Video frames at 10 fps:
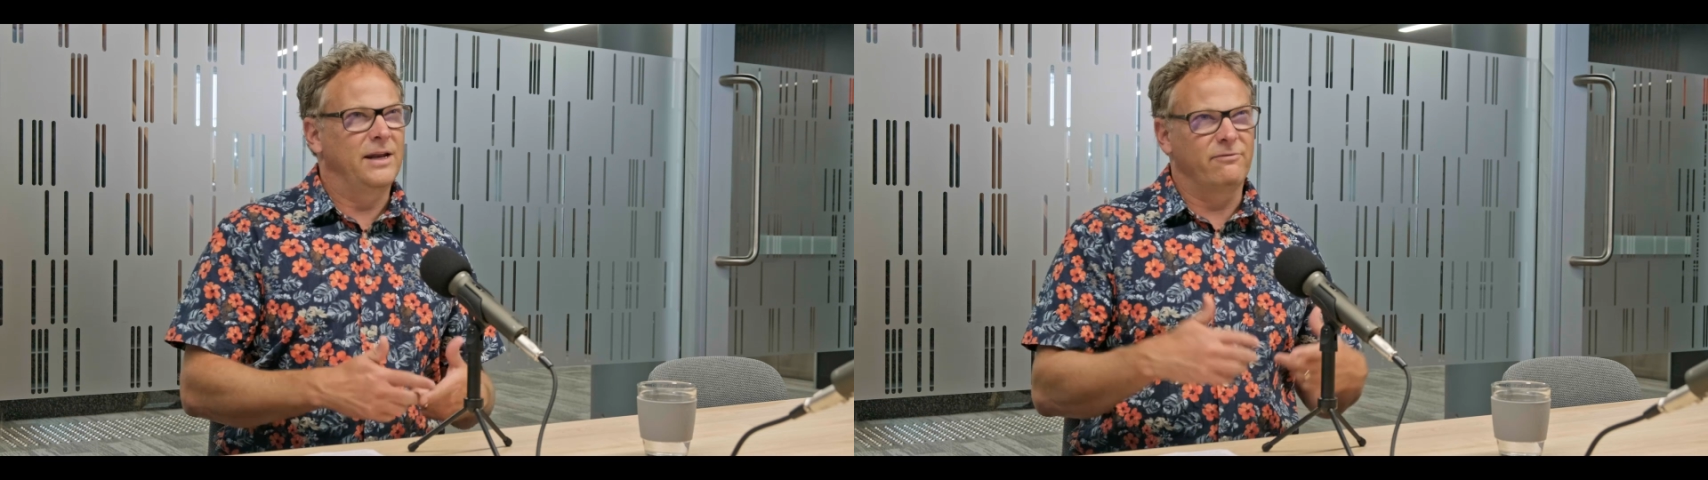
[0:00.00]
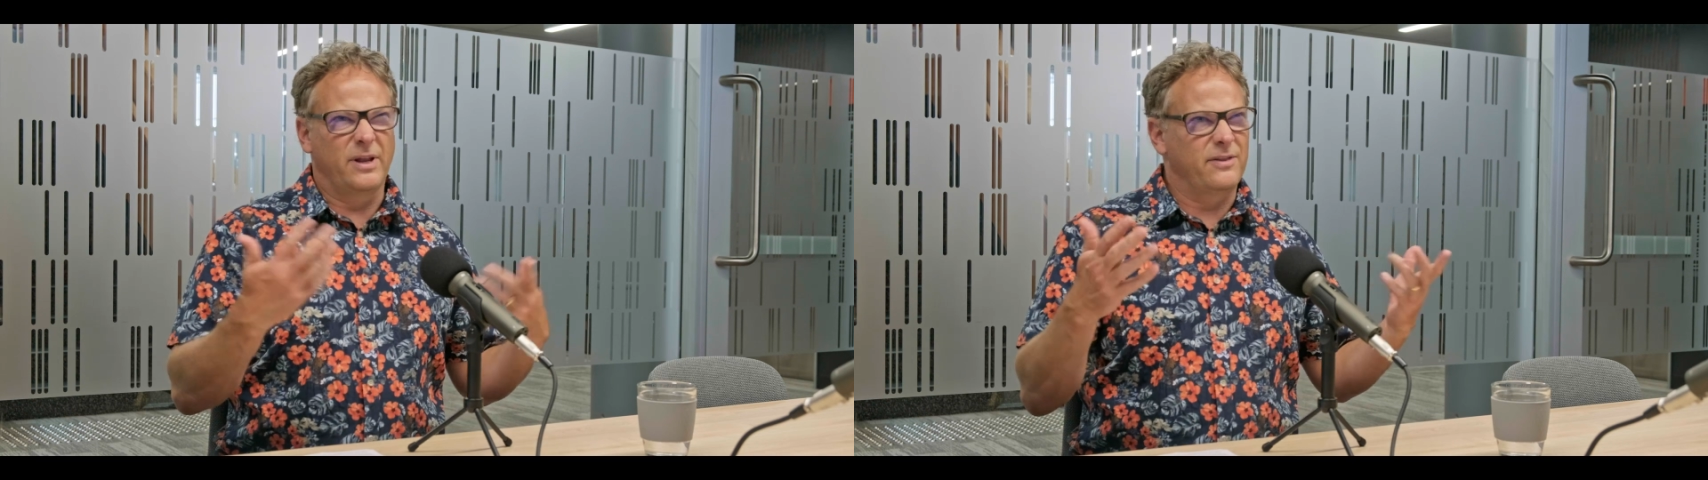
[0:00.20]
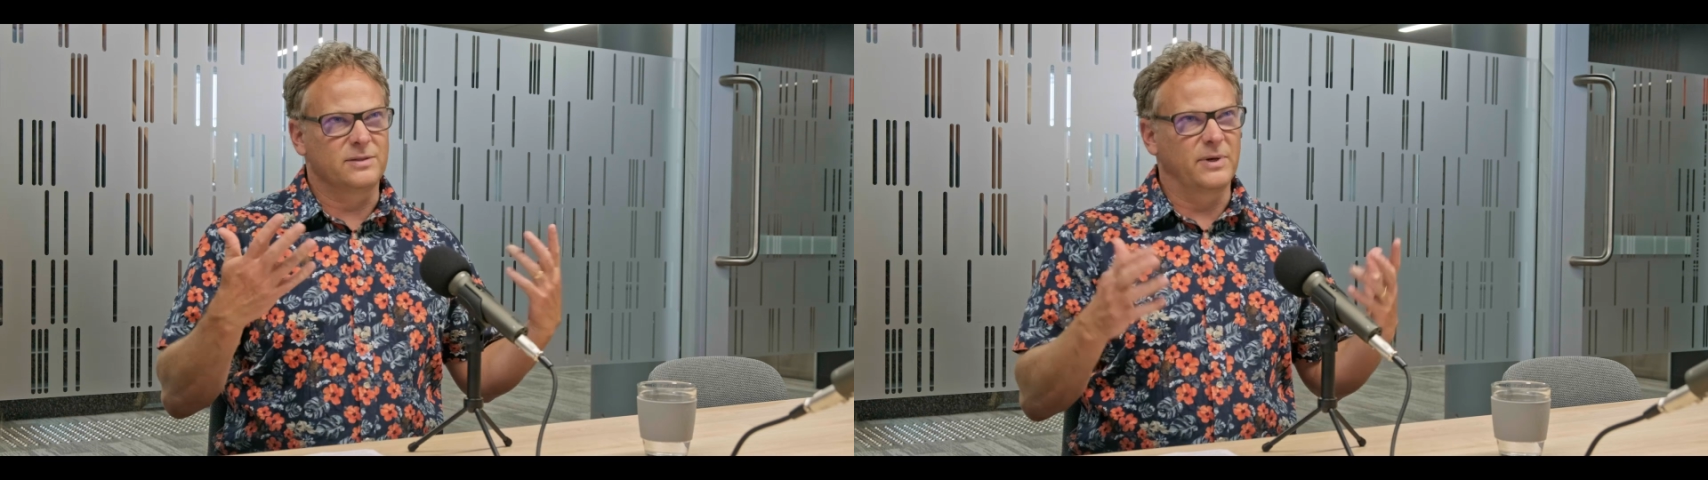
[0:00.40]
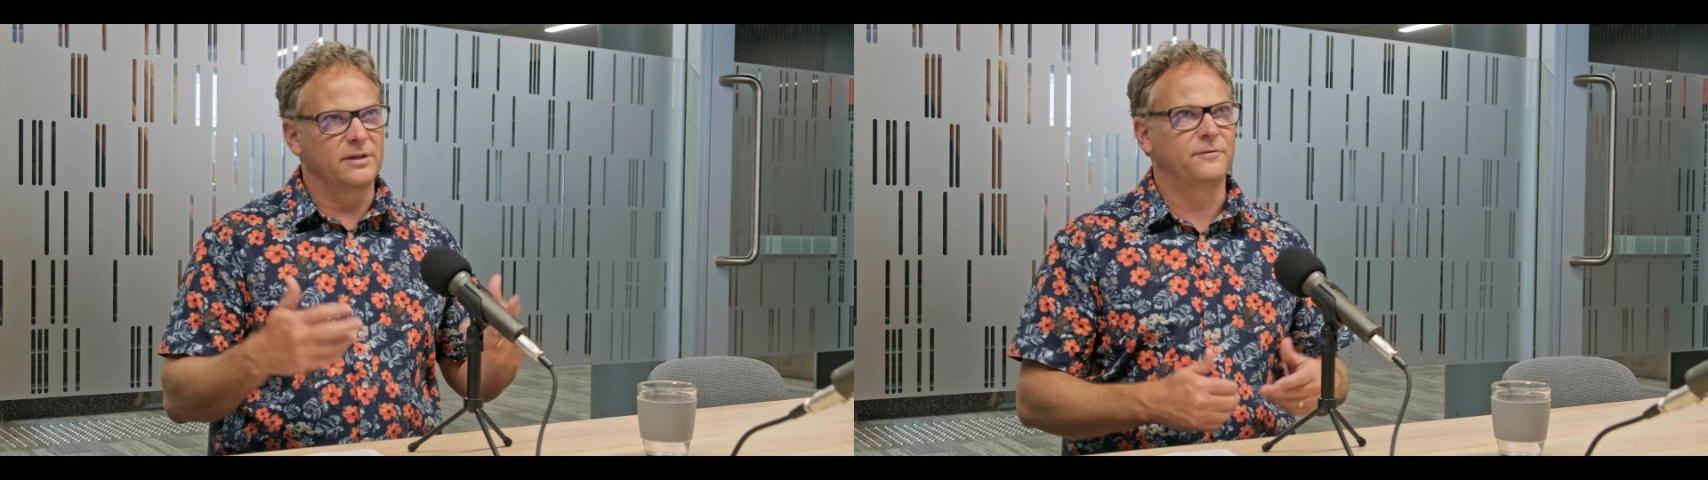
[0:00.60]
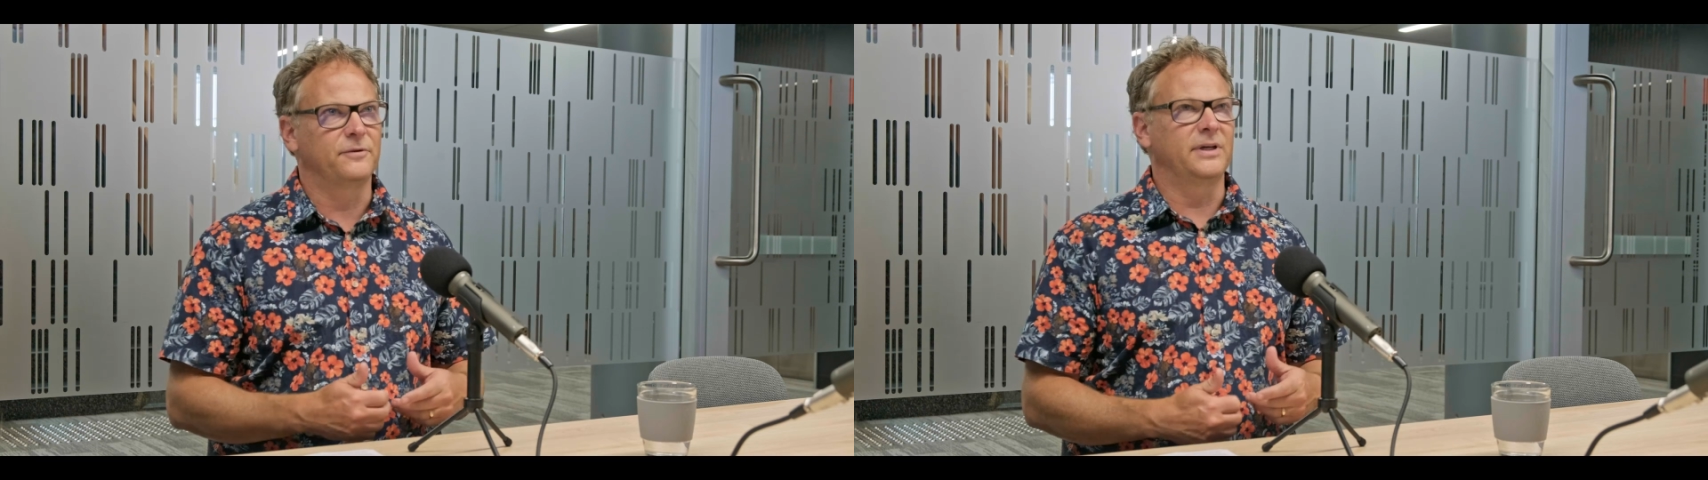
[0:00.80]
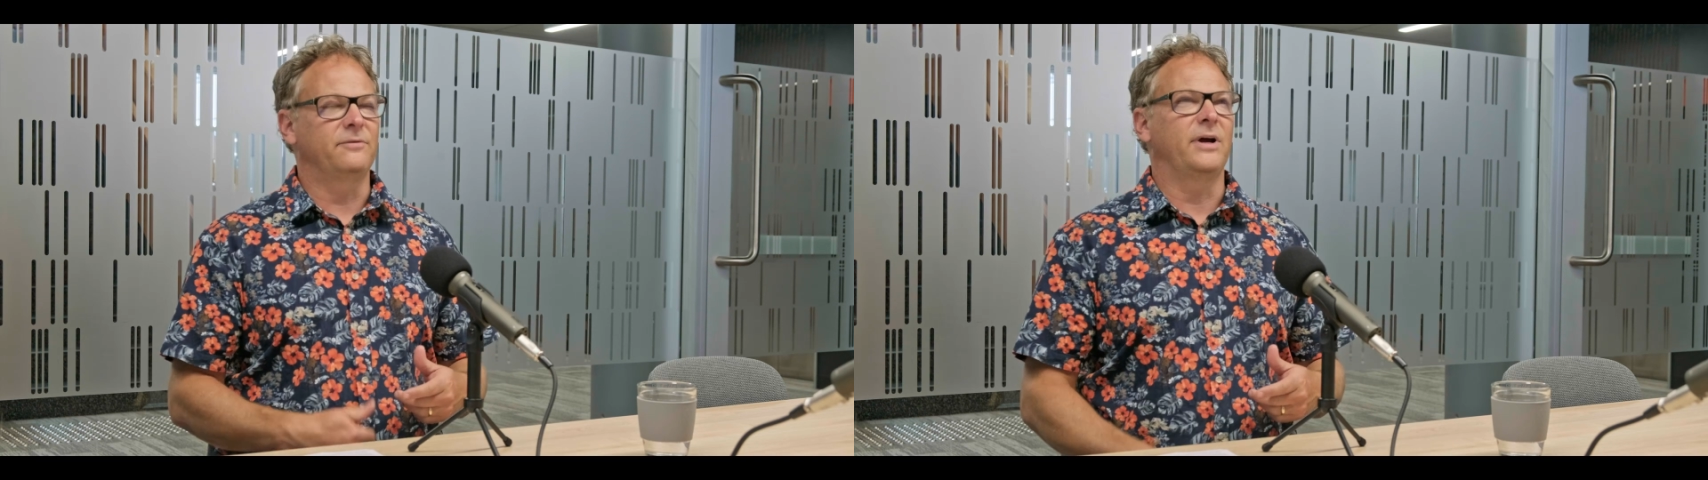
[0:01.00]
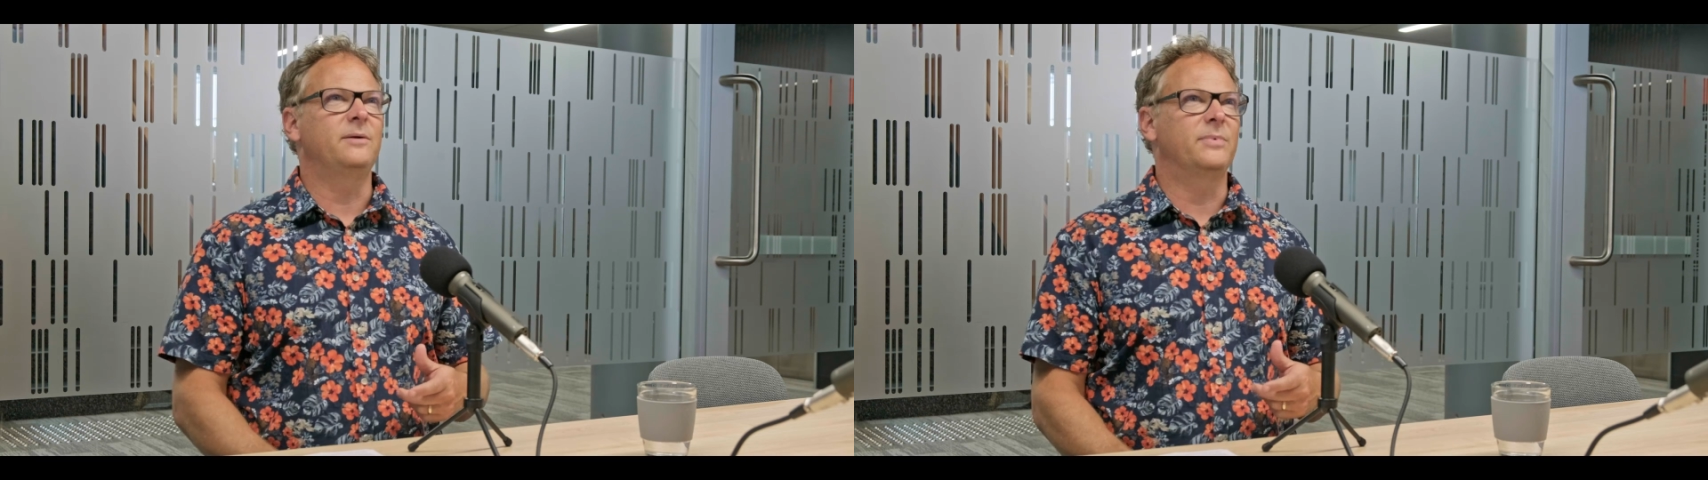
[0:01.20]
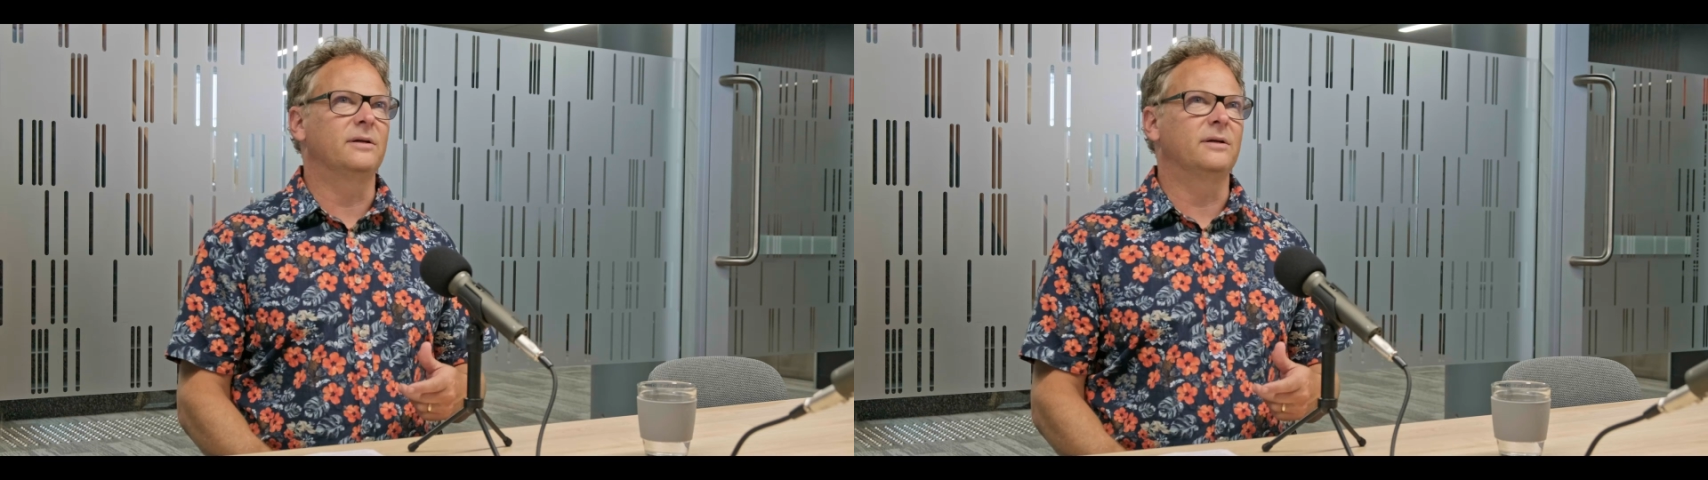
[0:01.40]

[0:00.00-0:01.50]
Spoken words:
and everybody thinks about it differently, right?